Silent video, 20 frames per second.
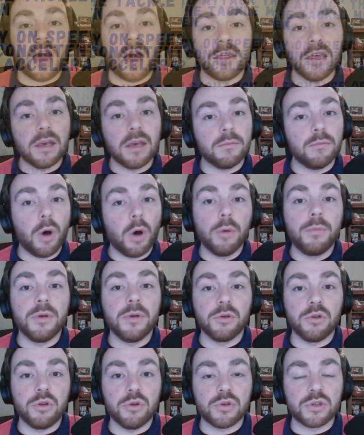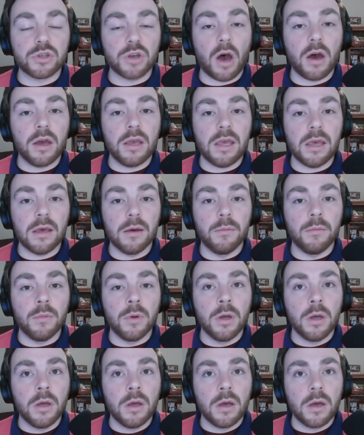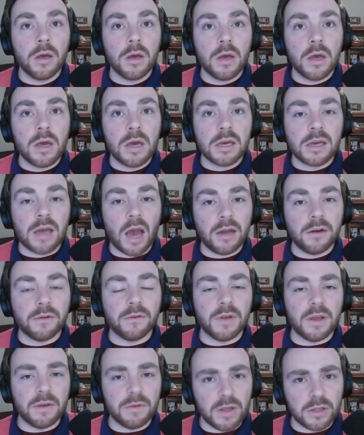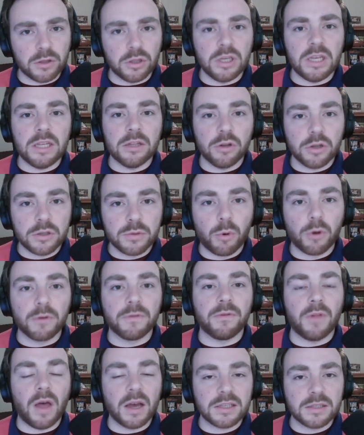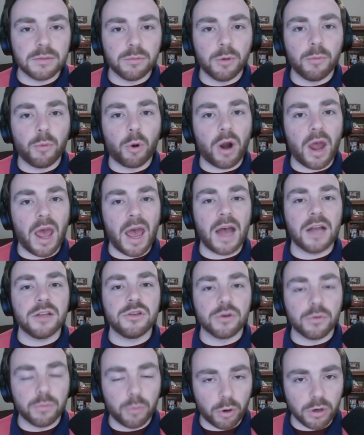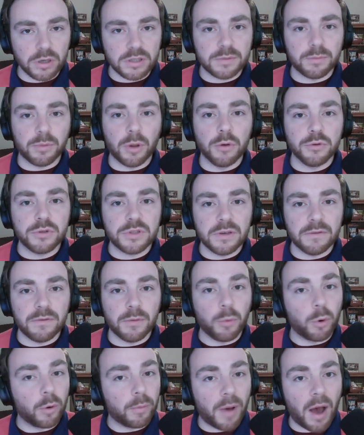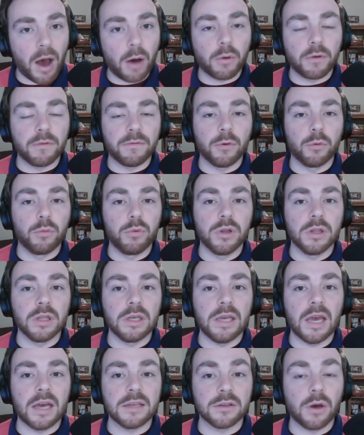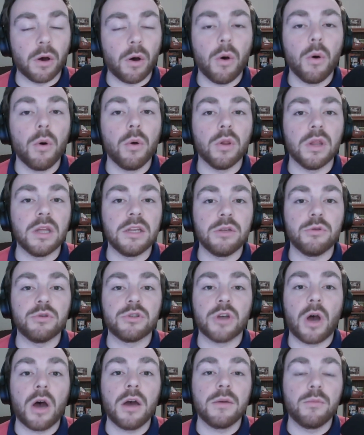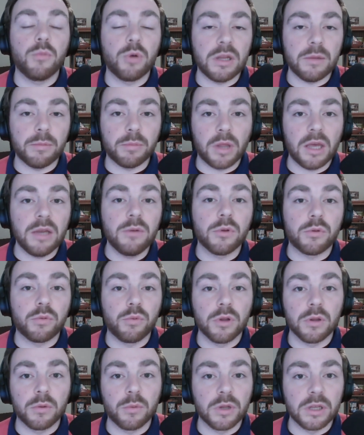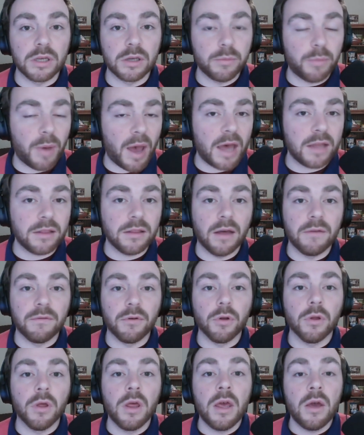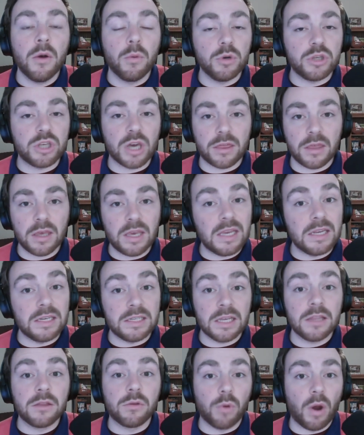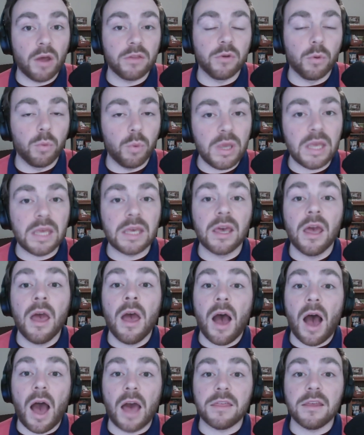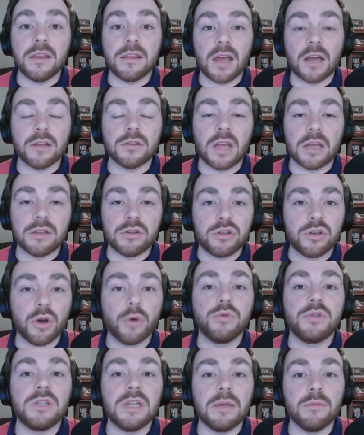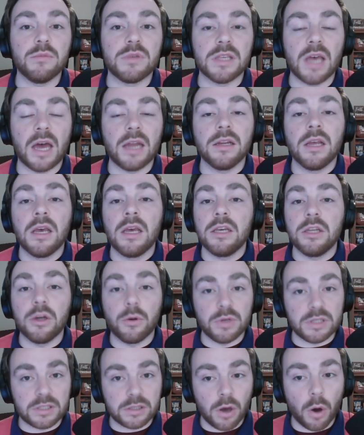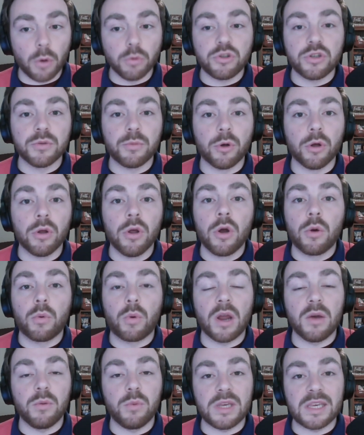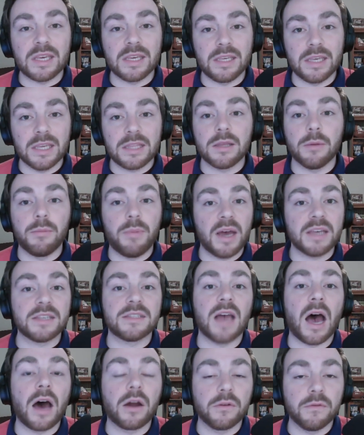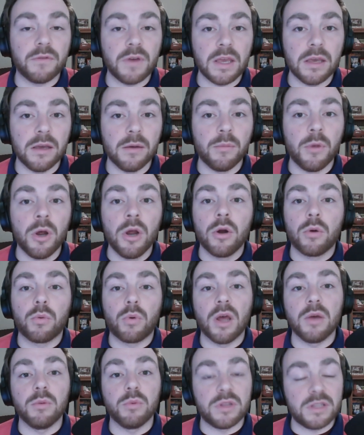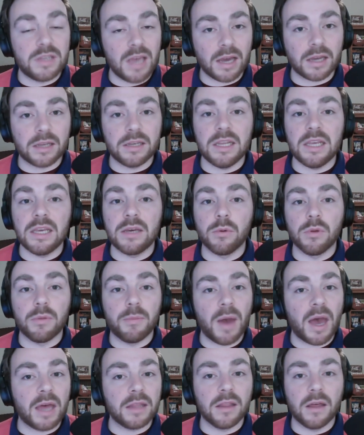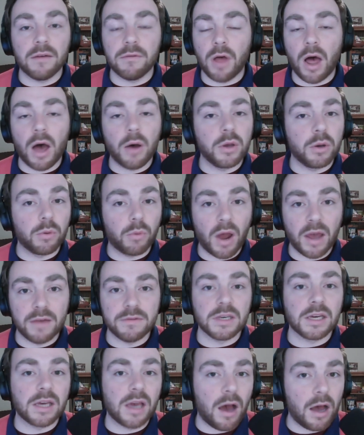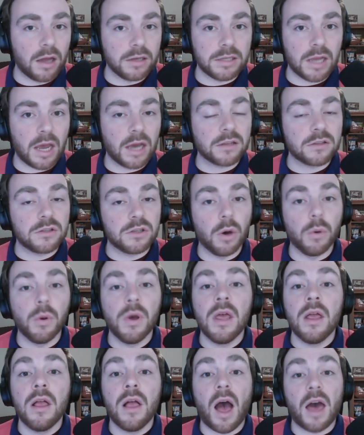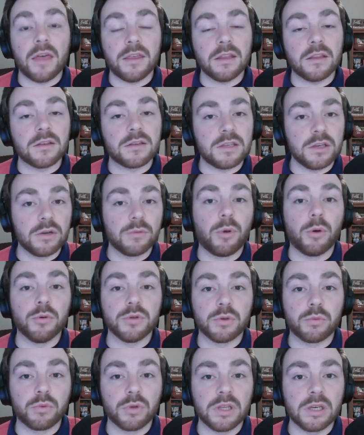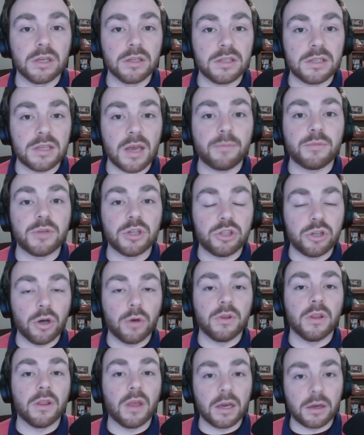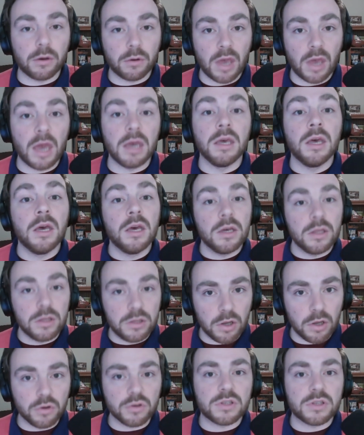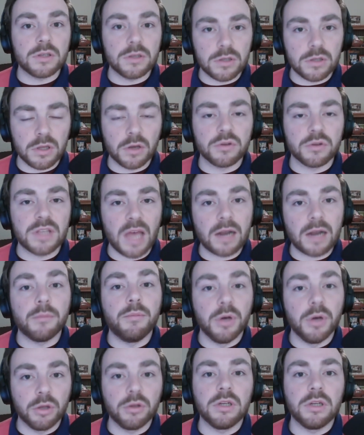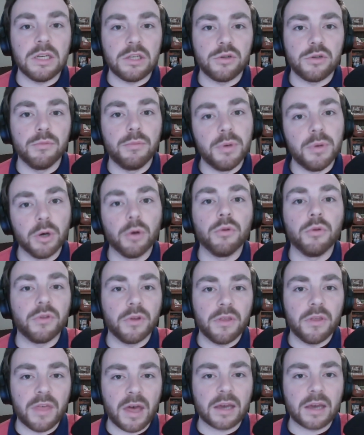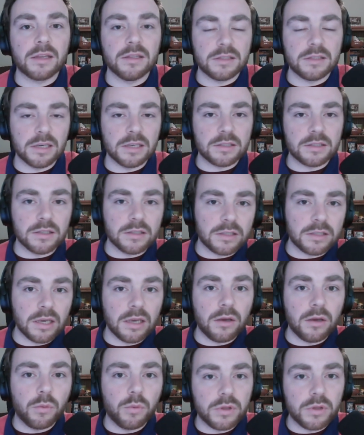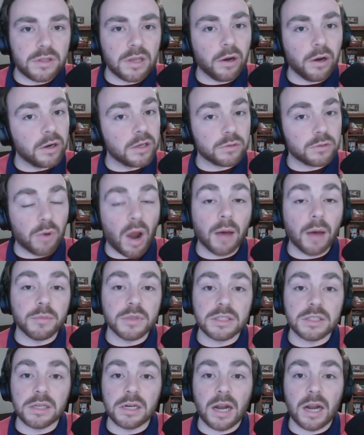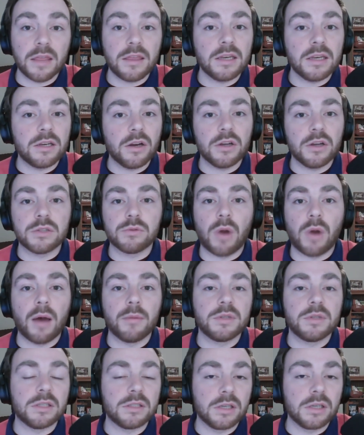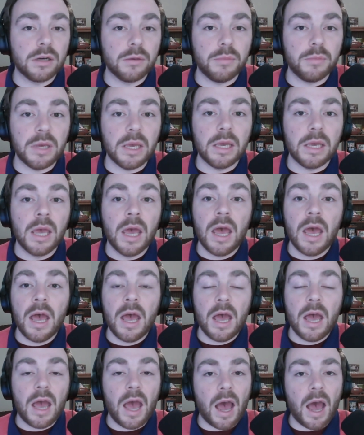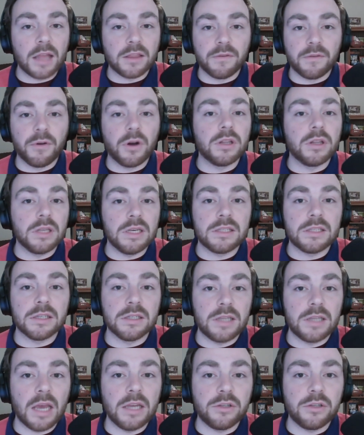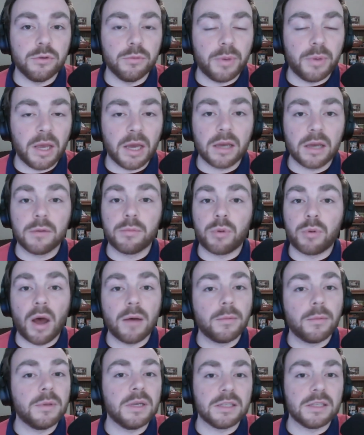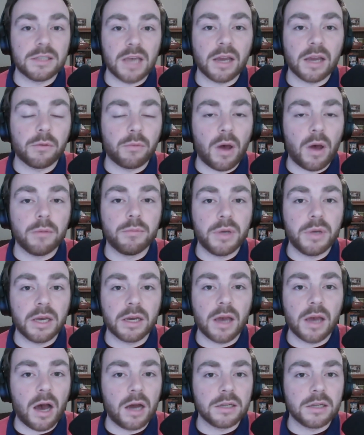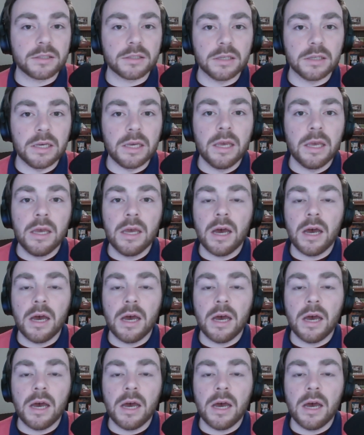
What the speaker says: think in Mobile, you saw him kind of, he looked more flexible, more agile, more explosive, and more powerful really as a whole. And you saw him when he played with really, really good pad level, which I think he did throughout the week. I think that showed teams that, you know, he's coachable, right? We can get the best out of him, right? With technique, with pad level, how he arrives at contact. So I think the Senior Bowl was a really good step to show that, like, okay, there's that ability to build that consistency with Darius Robinson. And I think Darius Robinson is going to be, at the very least, a day 2 pick, probably a 2nd round pick, honestly.